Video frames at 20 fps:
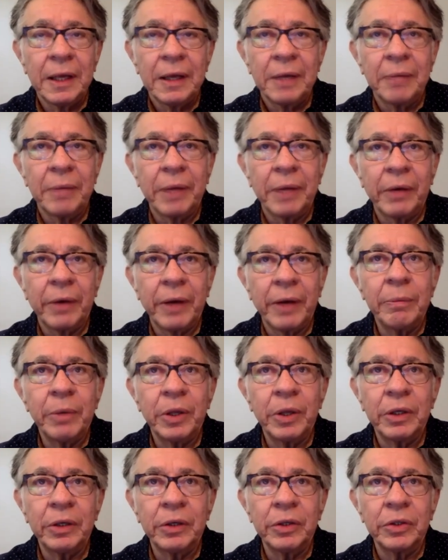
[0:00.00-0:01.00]
my
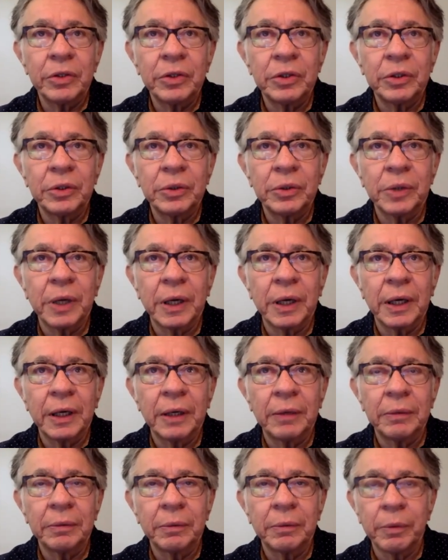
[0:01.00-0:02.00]
grandmother used to,
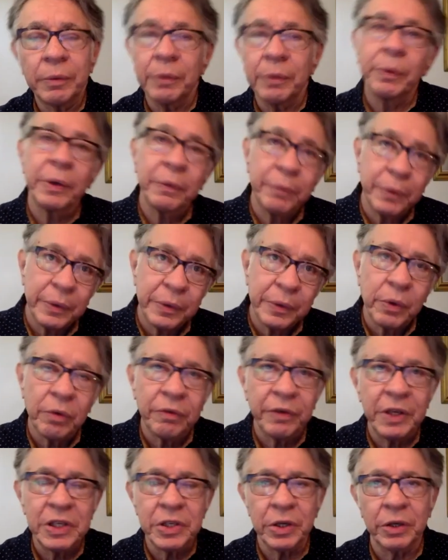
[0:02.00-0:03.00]
uh, when we would go
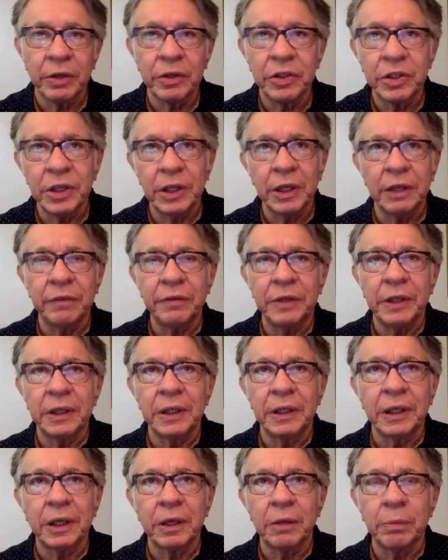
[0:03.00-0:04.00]
visit her, she lived in a
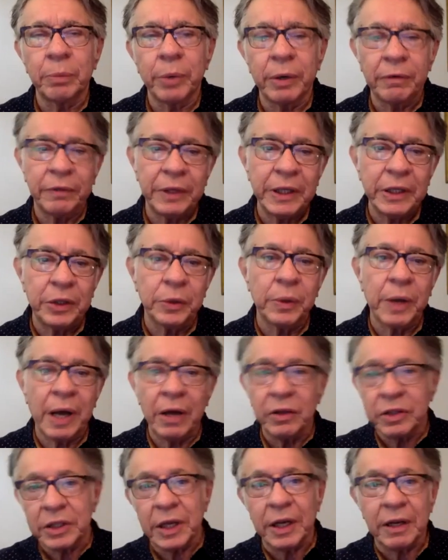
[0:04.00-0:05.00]
little pueblito
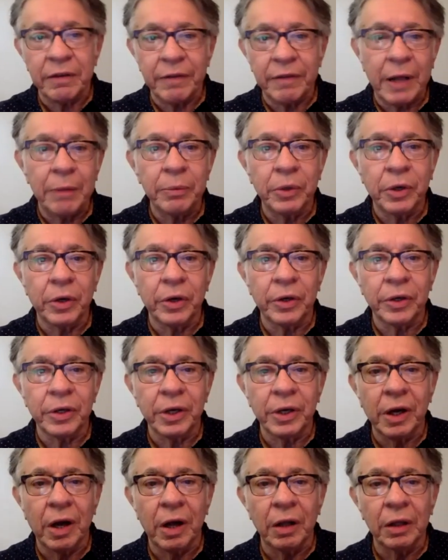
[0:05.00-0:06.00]
outside of Albuquerque
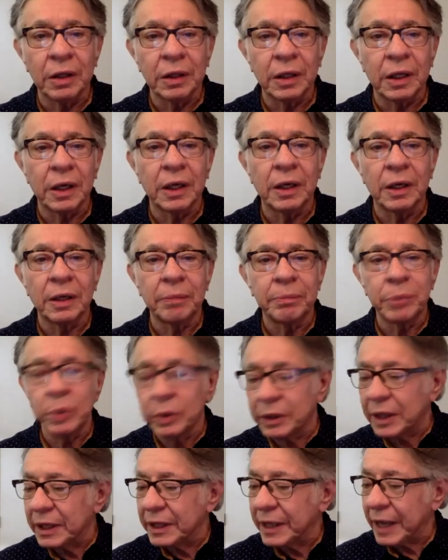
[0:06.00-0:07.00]
called uh,
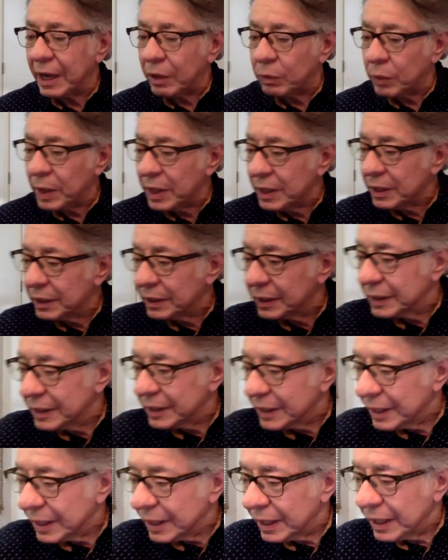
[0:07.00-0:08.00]
Punta de Agua.
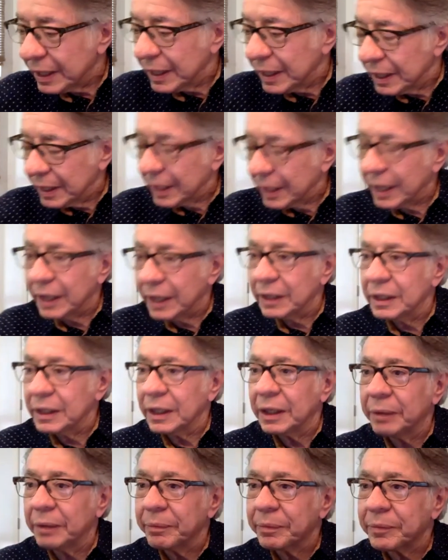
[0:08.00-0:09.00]
And uh,